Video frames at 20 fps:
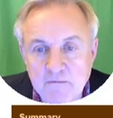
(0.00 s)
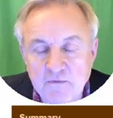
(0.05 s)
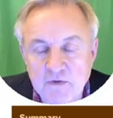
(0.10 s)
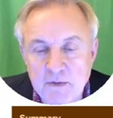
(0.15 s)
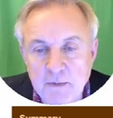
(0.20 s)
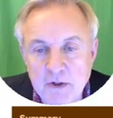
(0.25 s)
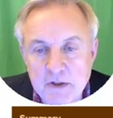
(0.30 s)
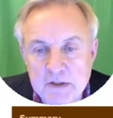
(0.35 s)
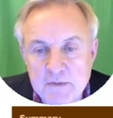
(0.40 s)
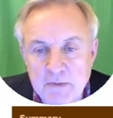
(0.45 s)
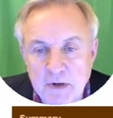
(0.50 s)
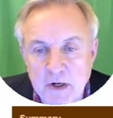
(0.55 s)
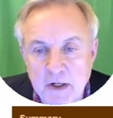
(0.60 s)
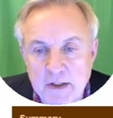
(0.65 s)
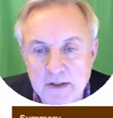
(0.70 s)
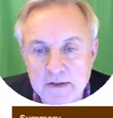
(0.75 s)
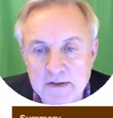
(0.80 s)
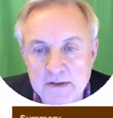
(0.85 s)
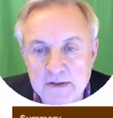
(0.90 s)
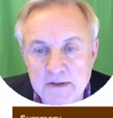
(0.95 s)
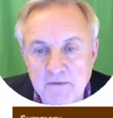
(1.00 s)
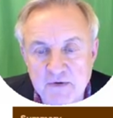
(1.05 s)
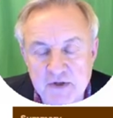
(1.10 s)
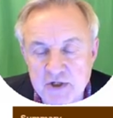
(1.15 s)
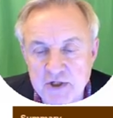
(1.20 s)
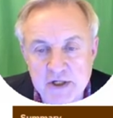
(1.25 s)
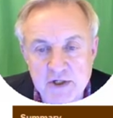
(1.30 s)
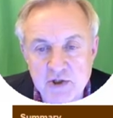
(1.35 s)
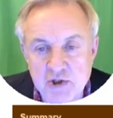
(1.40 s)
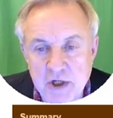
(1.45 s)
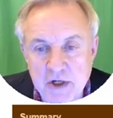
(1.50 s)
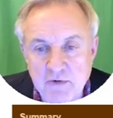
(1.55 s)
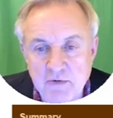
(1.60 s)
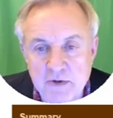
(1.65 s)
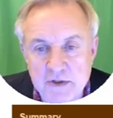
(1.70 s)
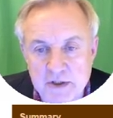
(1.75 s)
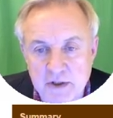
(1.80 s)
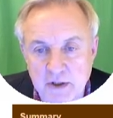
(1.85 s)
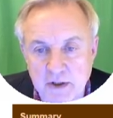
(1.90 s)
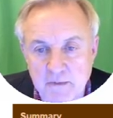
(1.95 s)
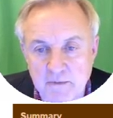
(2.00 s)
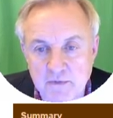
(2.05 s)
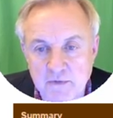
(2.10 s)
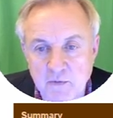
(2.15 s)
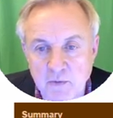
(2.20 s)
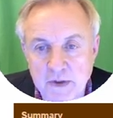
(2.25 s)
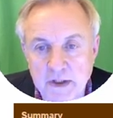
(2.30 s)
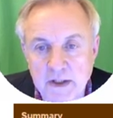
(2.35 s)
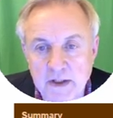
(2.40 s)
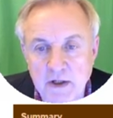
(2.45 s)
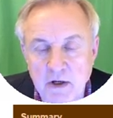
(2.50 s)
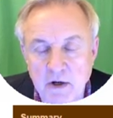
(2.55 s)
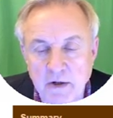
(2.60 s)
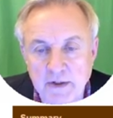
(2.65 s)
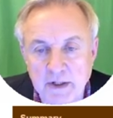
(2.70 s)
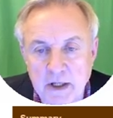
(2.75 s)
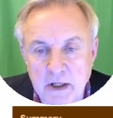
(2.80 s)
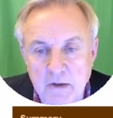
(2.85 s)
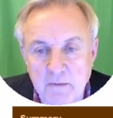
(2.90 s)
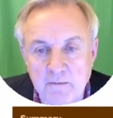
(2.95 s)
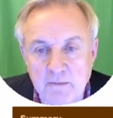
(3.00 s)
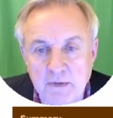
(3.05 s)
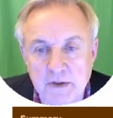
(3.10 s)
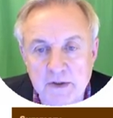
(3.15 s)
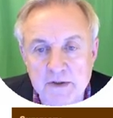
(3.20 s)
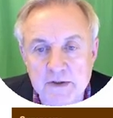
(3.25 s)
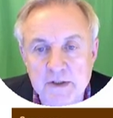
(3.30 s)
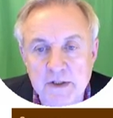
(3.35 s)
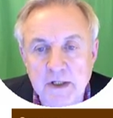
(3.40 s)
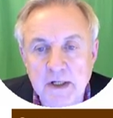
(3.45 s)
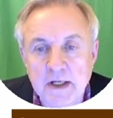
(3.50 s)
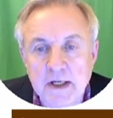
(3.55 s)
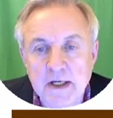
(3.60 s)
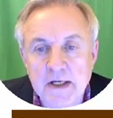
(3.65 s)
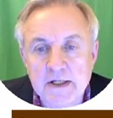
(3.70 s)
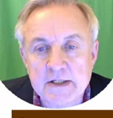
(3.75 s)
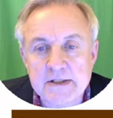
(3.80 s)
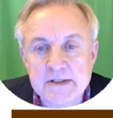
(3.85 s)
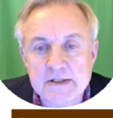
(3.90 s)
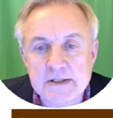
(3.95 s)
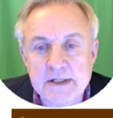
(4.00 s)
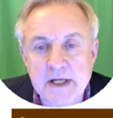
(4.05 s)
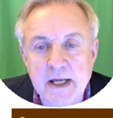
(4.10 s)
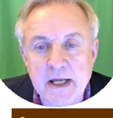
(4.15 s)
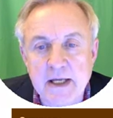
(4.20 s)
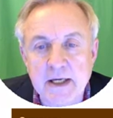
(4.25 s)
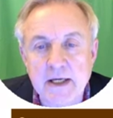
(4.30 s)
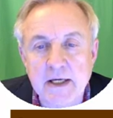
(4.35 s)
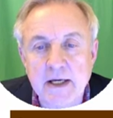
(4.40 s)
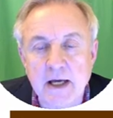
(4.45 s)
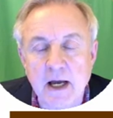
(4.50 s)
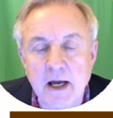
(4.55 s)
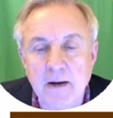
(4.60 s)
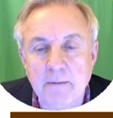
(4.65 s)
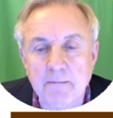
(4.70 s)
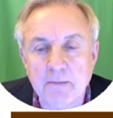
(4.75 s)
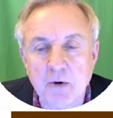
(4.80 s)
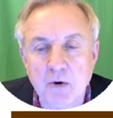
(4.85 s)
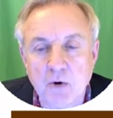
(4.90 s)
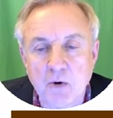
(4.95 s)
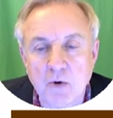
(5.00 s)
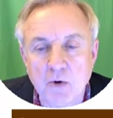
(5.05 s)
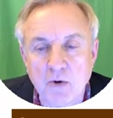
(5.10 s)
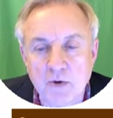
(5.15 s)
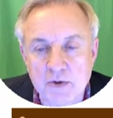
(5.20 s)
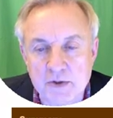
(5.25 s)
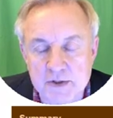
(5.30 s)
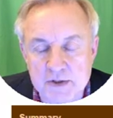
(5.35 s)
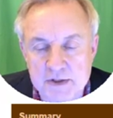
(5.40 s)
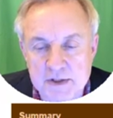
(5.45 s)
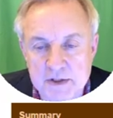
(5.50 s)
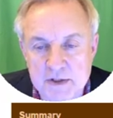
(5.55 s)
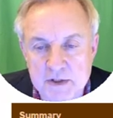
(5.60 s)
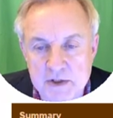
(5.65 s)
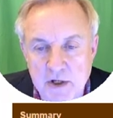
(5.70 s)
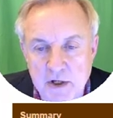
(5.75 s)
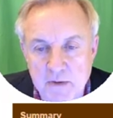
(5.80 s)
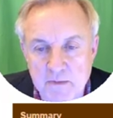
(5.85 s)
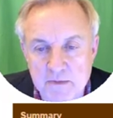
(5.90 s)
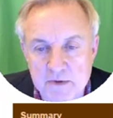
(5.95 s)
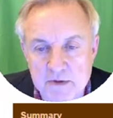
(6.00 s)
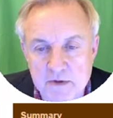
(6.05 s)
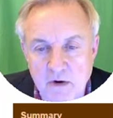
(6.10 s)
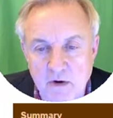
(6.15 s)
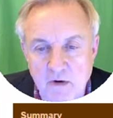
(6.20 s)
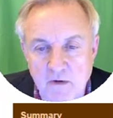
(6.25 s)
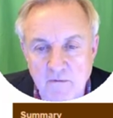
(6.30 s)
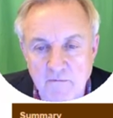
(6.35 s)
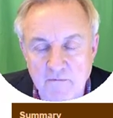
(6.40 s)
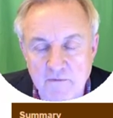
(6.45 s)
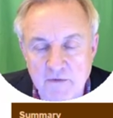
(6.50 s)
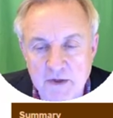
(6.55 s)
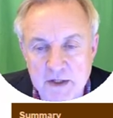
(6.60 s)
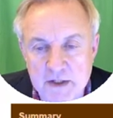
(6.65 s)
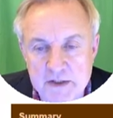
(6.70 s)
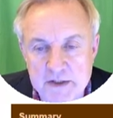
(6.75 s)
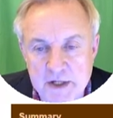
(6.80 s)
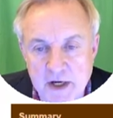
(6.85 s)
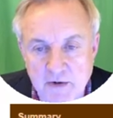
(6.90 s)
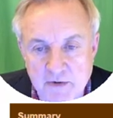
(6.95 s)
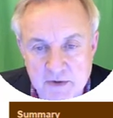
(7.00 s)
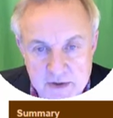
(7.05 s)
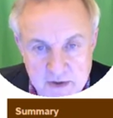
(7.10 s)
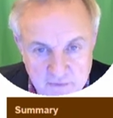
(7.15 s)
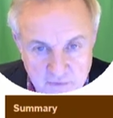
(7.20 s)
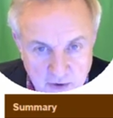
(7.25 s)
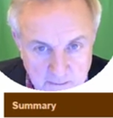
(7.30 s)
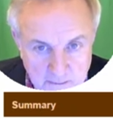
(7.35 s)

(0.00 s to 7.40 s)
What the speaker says: for the most part, in general terms, we can't help but take a pause in terms of the integrity of our